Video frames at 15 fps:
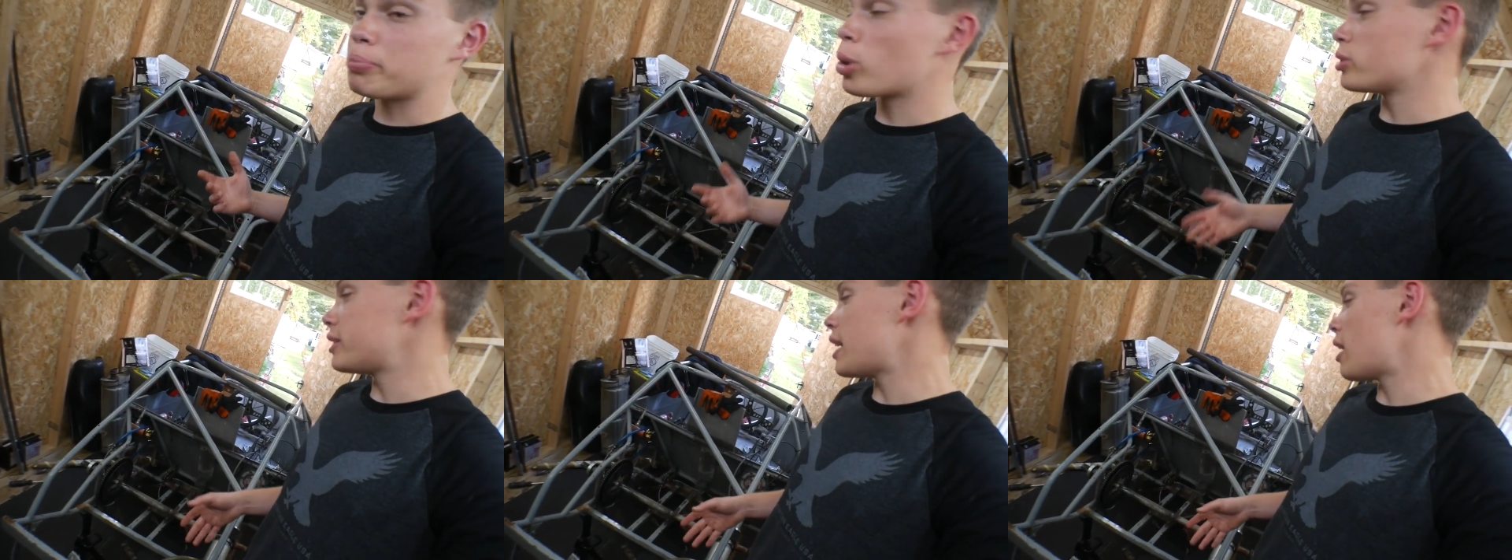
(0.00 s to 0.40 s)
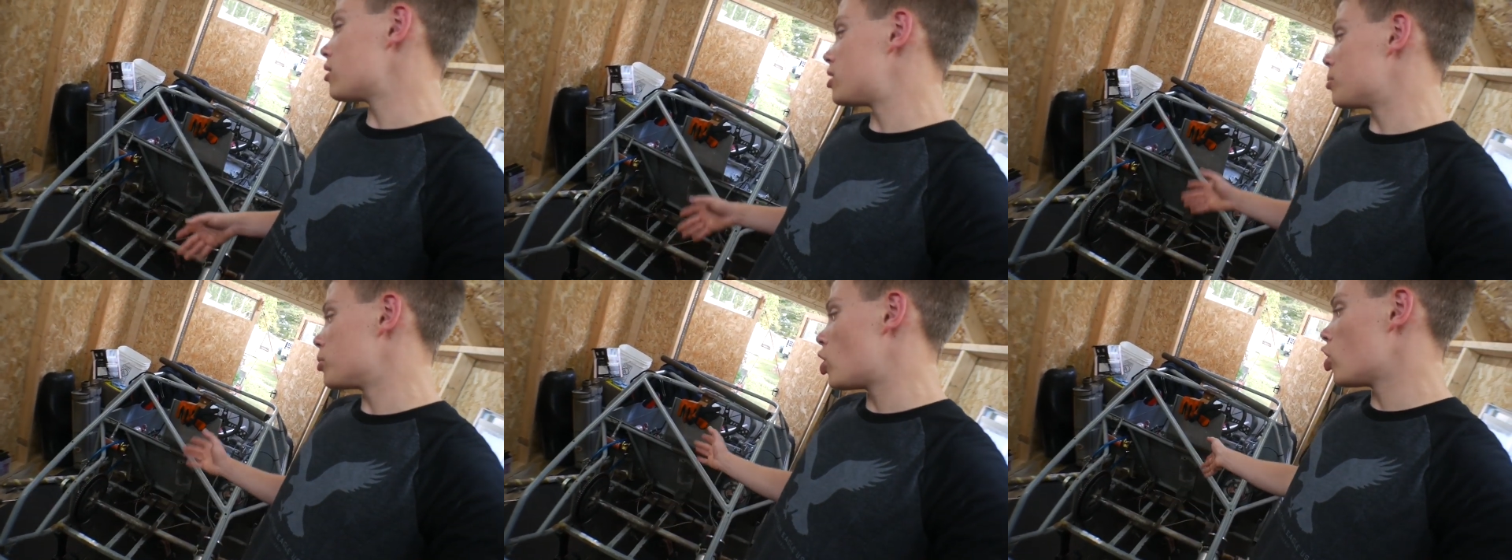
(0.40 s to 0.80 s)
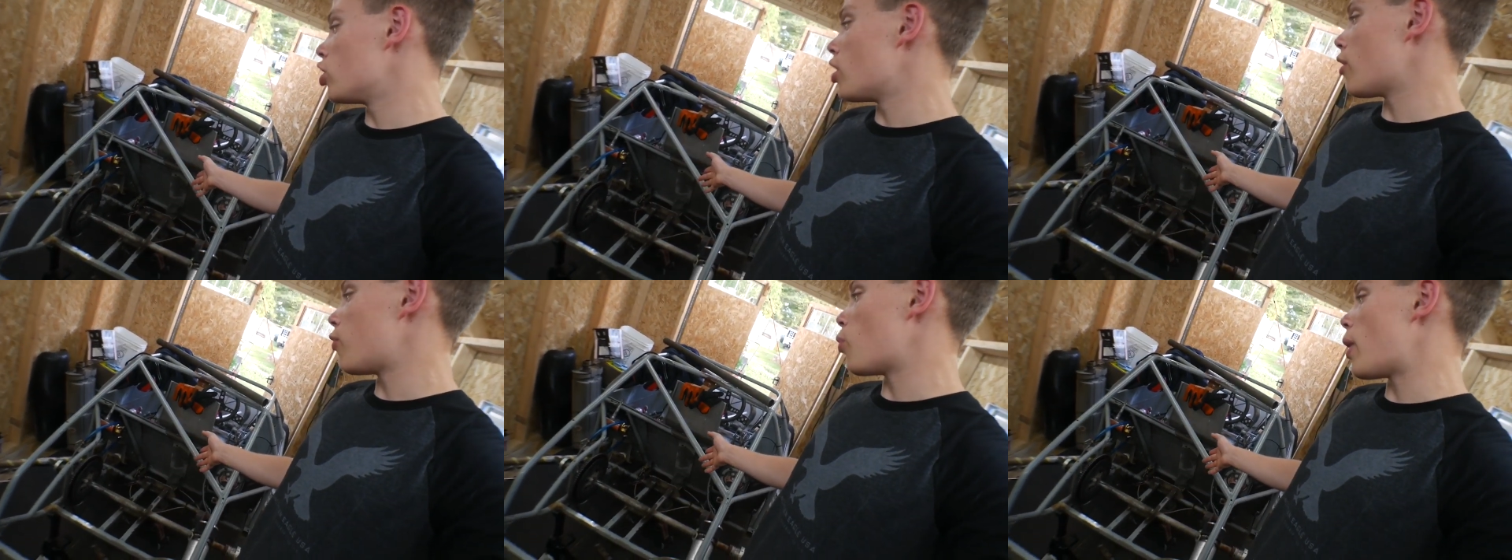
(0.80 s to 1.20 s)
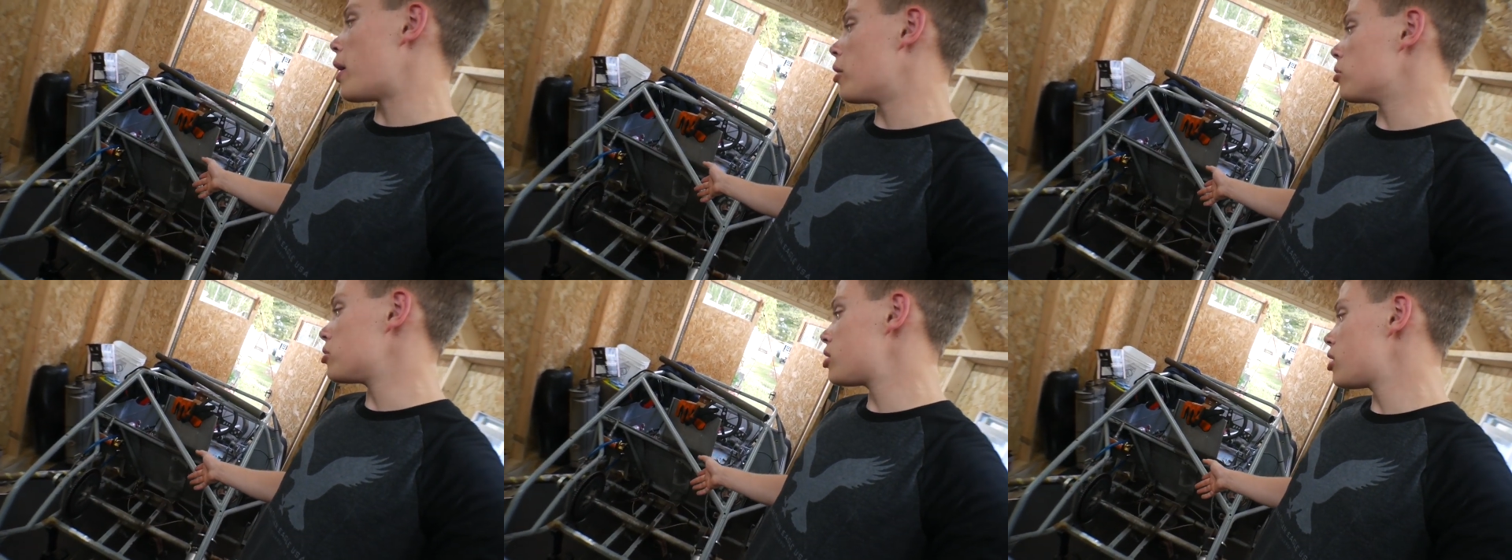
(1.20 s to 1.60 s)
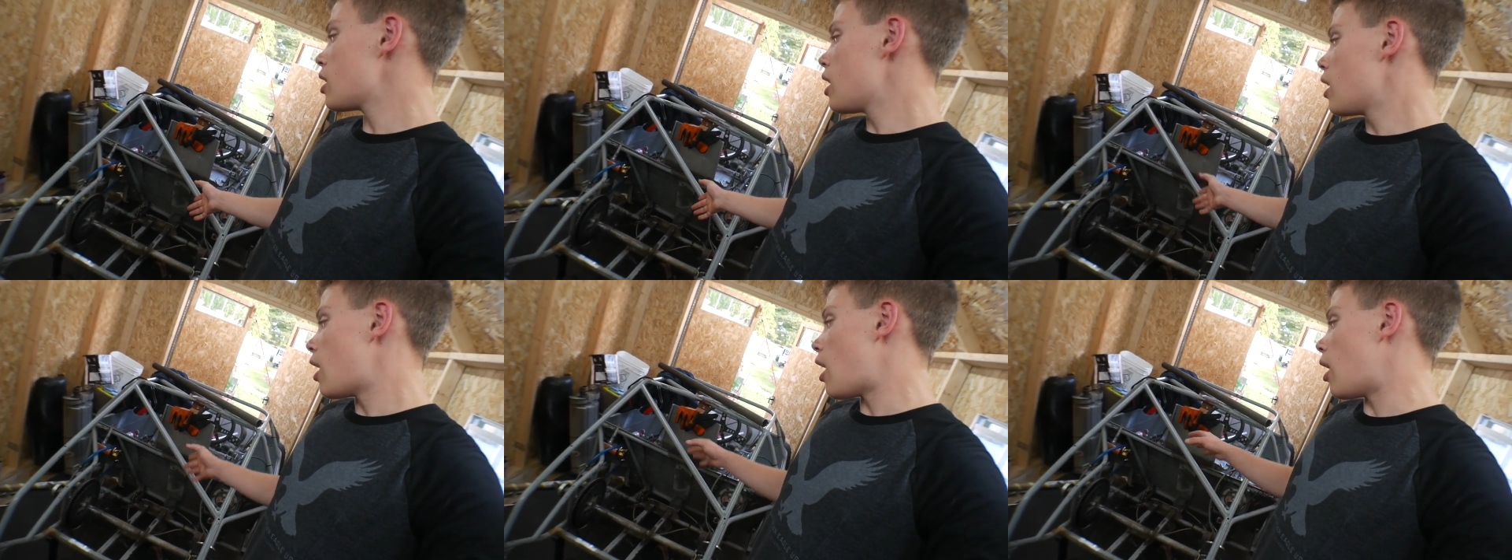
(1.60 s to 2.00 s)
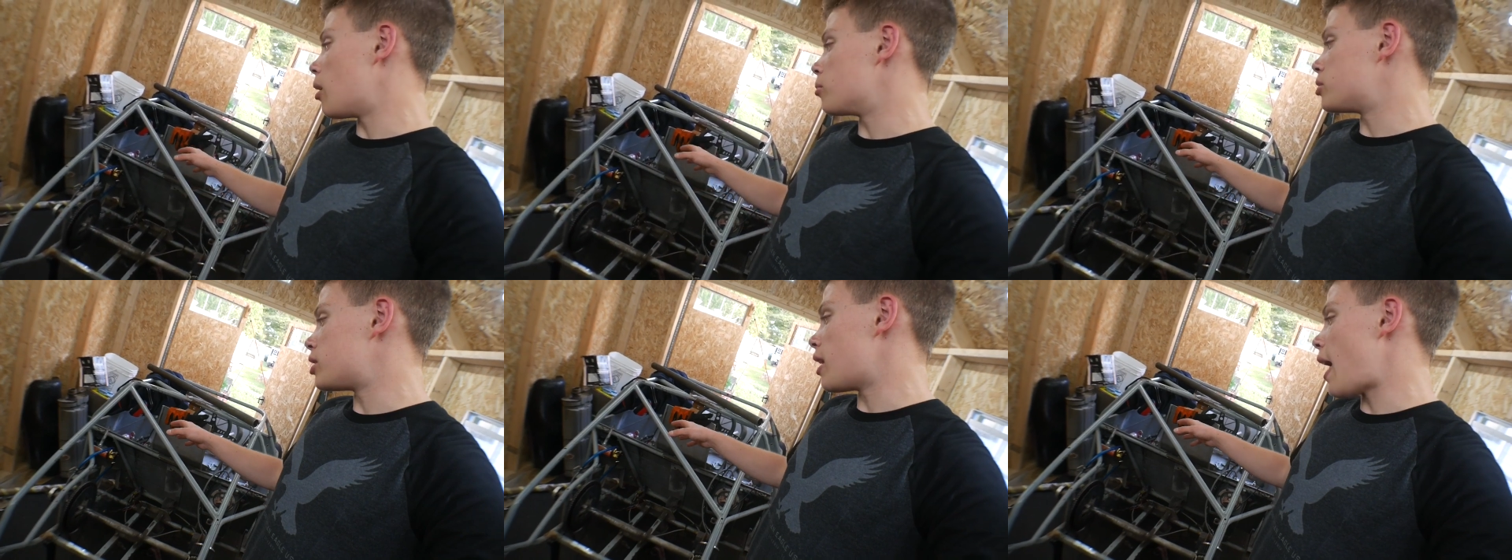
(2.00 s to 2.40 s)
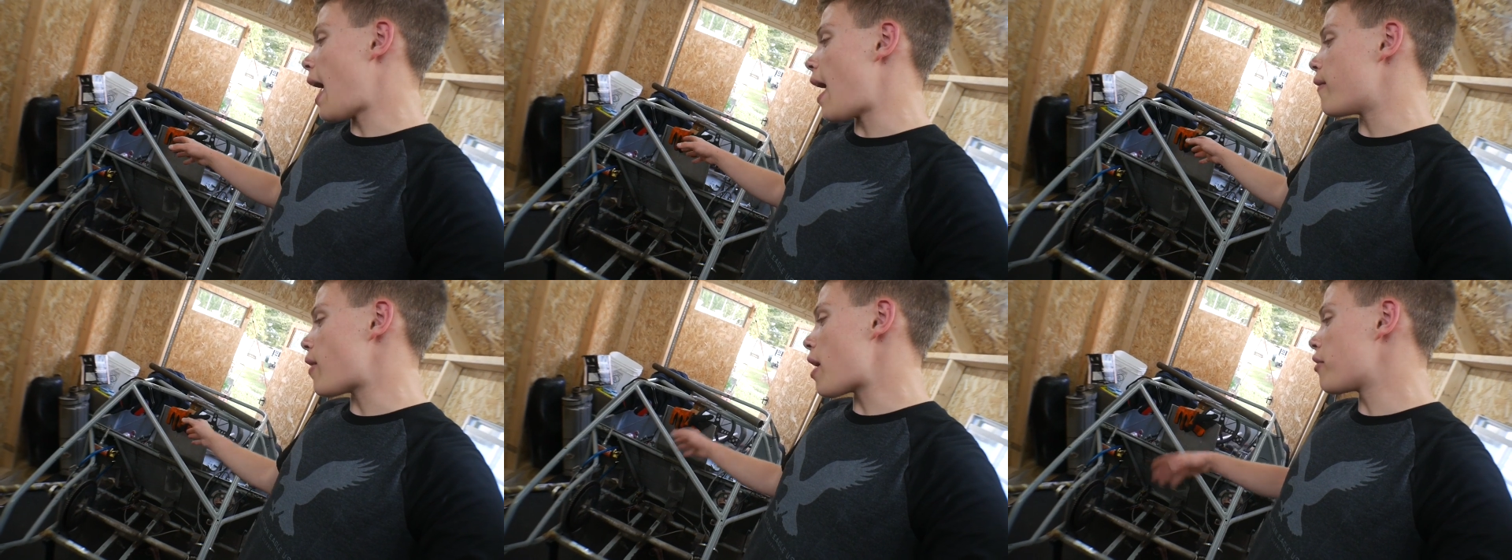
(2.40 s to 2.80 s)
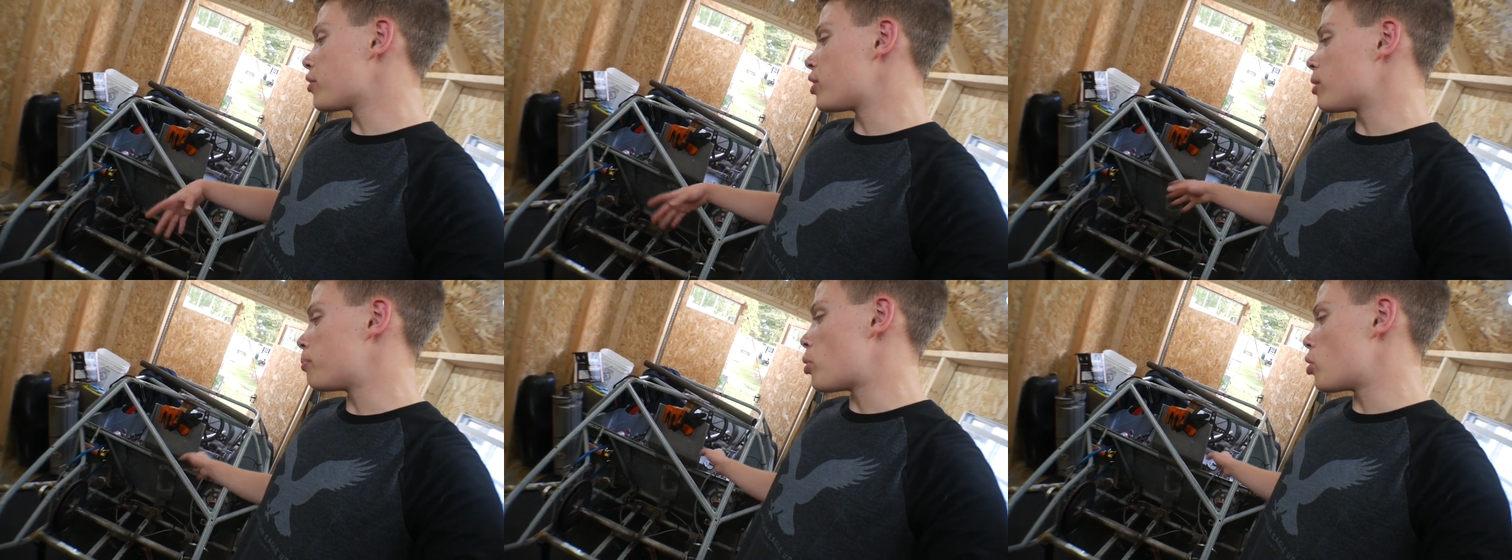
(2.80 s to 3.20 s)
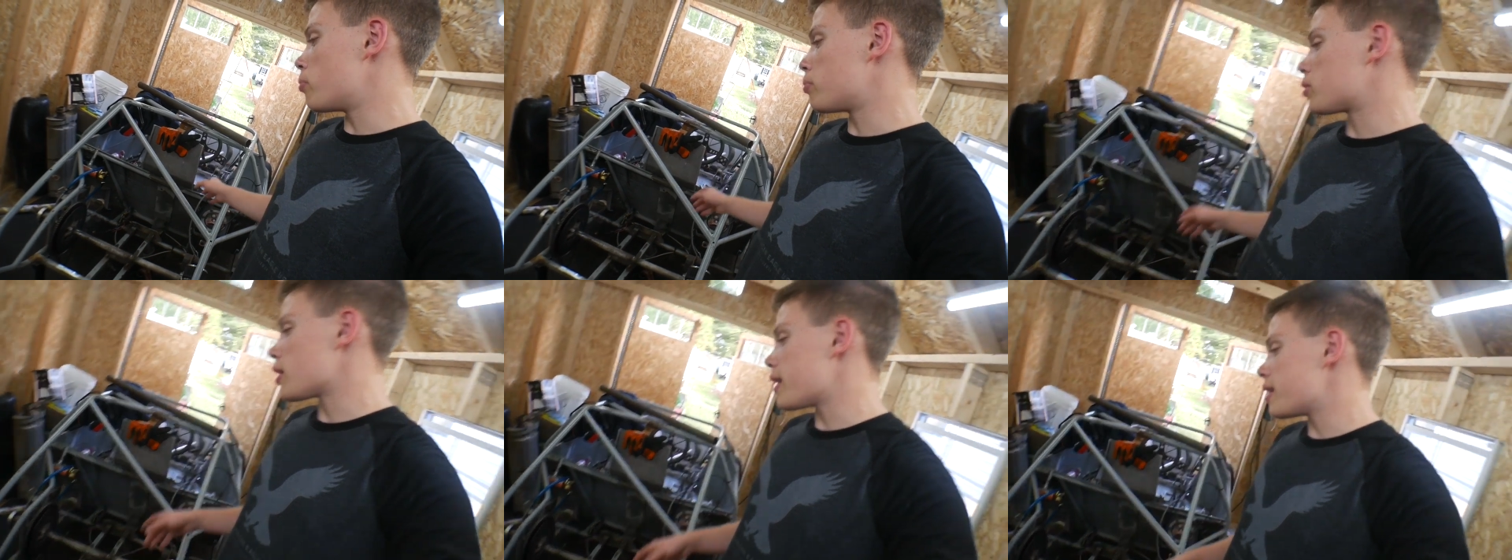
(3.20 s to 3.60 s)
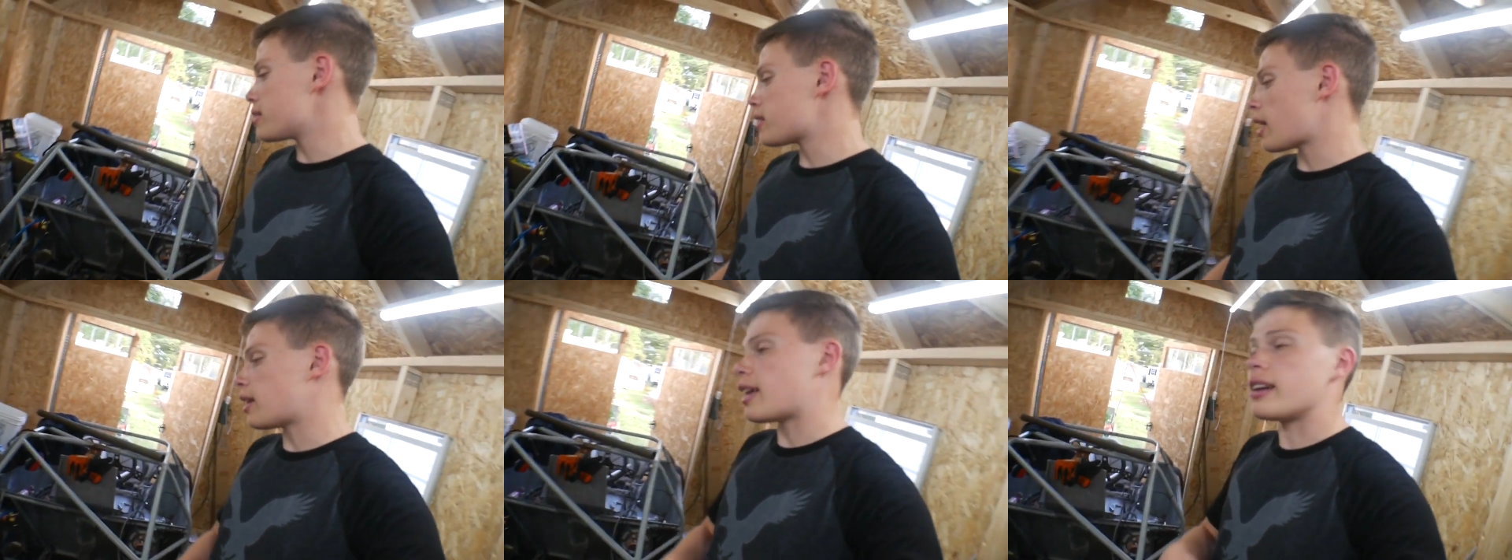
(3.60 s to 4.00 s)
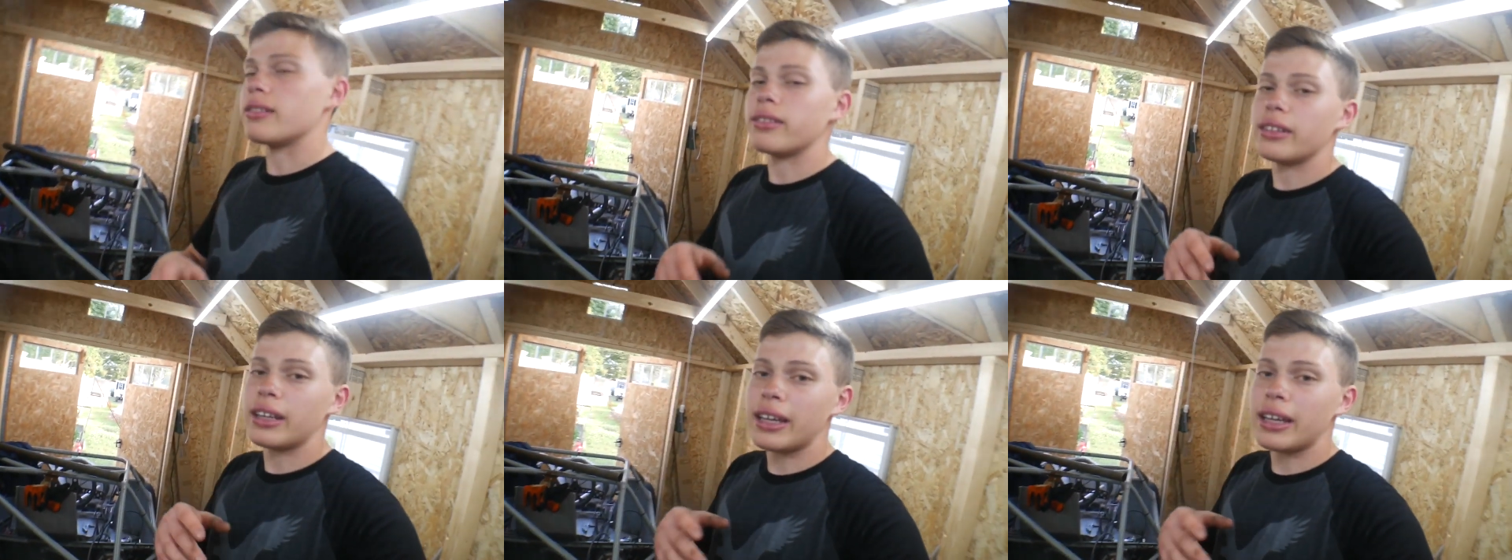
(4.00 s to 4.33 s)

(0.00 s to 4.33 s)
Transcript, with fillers: put down some good enough welds um, to have everything put in place, and then